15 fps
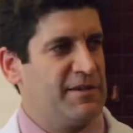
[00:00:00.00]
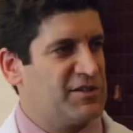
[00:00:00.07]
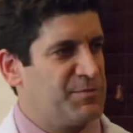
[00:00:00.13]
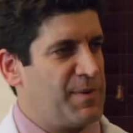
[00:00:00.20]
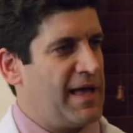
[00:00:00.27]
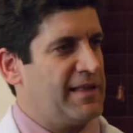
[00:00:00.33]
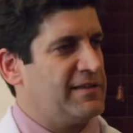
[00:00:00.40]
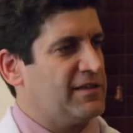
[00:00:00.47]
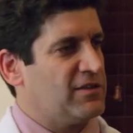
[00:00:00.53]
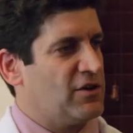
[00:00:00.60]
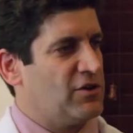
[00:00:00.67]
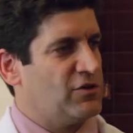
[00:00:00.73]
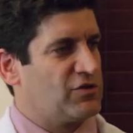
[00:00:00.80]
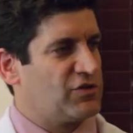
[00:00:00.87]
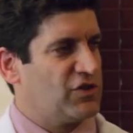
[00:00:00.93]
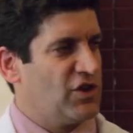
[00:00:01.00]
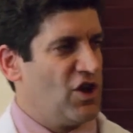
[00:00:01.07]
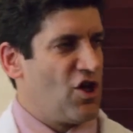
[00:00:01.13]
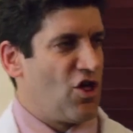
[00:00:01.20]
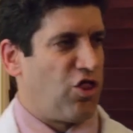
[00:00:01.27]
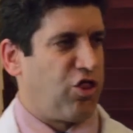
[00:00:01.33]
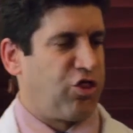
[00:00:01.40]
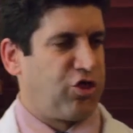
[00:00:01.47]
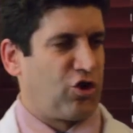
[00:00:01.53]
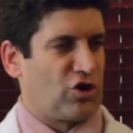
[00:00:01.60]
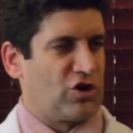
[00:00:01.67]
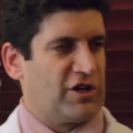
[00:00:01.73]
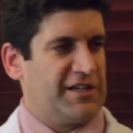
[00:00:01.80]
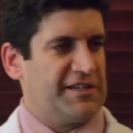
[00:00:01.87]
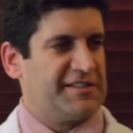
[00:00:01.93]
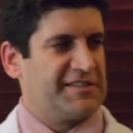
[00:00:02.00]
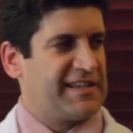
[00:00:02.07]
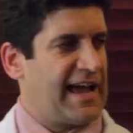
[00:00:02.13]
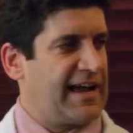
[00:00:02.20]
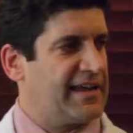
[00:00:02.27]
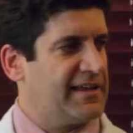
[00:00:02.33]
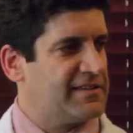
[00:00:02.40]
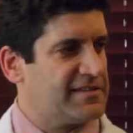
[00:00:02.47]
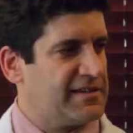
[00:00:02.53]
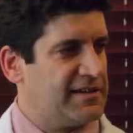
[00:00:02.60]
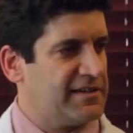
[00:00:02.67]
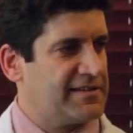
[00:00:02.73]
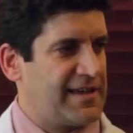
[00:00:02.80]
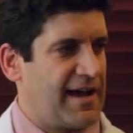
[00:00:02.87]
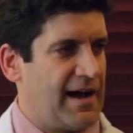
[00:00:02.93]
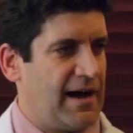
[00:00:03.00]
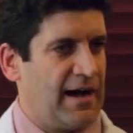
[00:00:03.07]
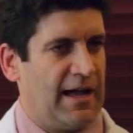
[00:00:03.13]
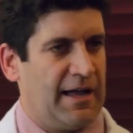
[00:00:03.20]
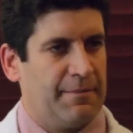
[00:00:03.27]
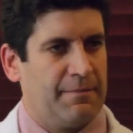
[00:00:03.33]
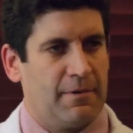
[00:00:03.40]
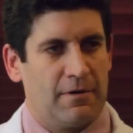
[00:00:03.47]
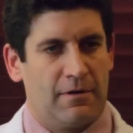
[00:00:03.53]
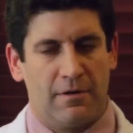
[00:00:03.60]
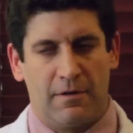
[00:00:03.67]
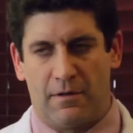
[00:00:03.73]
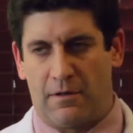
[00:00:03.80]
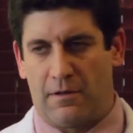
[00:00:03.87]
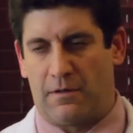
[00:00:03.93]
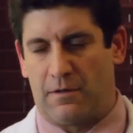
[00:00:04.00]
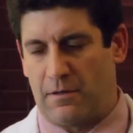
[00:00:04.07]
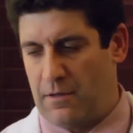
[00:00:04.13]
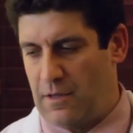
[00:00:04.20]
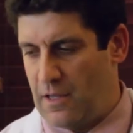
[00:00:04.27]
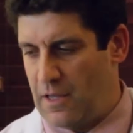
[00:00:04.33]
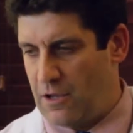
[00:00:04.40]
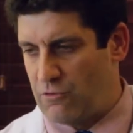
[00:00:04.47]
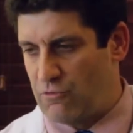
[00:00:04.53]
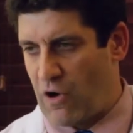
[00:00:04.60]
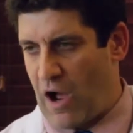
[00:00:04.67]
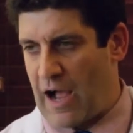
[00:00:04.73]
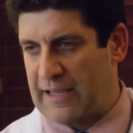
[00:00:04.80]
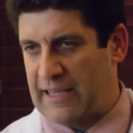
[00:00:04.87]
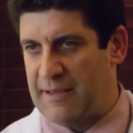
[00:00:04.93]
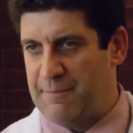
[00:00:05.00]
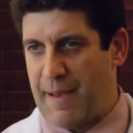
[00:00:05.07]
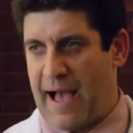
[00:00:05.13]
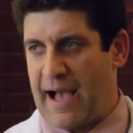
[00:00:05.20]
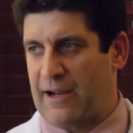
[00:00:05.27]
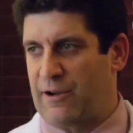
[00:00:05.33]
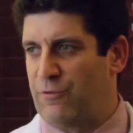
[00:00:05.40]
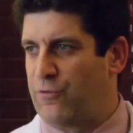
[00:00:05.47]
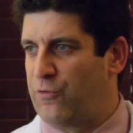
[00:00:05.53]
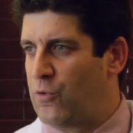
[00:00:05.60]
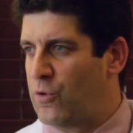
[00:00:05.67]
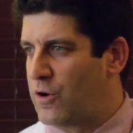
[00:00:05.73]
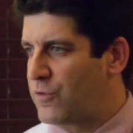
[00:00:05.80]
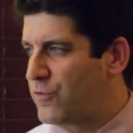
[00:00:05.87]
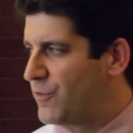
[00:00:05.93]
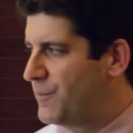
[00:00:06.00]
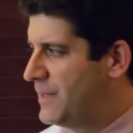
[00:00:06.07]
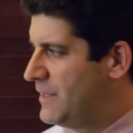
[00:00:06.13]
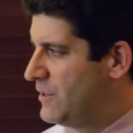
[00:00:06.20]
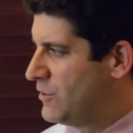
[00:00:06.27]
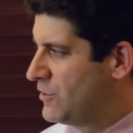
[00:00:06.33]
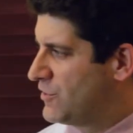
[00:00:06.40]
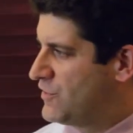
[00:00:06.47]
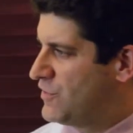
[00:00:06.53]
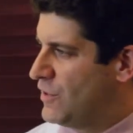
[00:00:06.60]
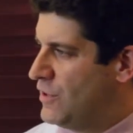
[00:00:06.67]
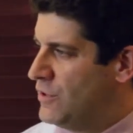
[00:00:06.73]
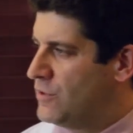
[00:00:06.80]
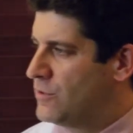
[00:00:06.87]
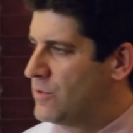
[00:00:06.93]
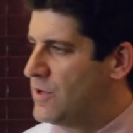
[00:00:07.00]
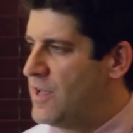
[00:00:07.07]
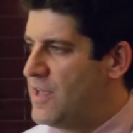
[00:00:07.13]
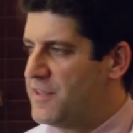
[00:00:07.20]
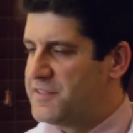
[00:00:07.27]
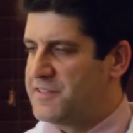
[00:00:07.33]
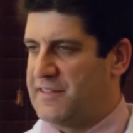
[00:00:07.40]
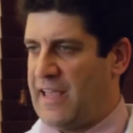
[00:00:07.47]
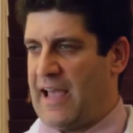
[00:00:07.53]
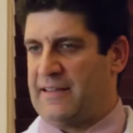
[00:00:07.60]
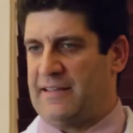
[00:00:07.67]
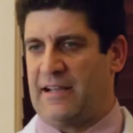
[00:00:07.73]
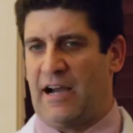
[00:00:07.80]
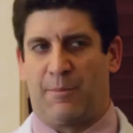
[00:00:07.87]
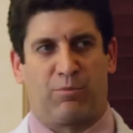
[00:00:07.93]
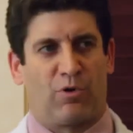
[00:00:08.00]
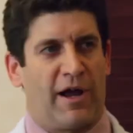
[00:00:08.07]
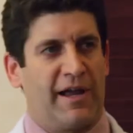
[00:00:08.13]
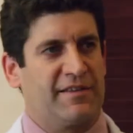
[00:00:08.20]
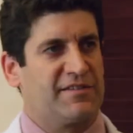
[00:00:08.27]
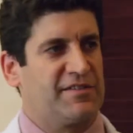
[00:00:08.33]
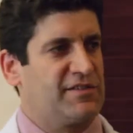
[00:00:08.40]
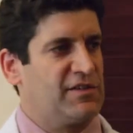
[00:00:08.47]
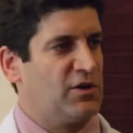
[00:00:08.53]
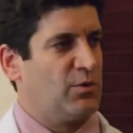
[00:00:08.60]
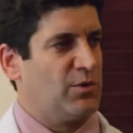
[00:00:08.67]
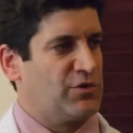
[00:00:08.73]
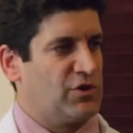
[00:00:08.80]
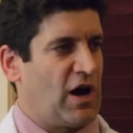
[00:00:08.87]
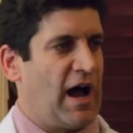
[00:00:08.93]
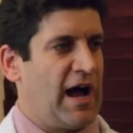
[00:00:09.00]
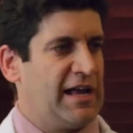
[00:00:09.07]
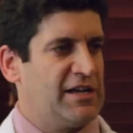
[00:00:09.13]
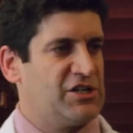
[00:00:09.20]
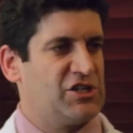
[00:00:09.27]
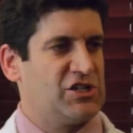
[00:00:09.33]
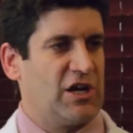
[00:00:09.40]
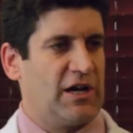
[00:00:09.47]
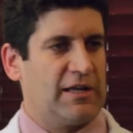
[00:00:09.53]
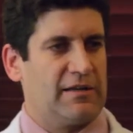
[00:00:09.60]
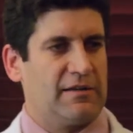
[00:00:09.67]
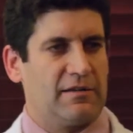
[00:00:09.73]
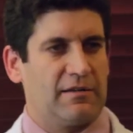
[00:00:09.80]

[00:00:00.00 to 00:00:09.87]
spending those 30 seconds at a time rocking back and forth from heel to toe, standing upright and still with your eyes shut.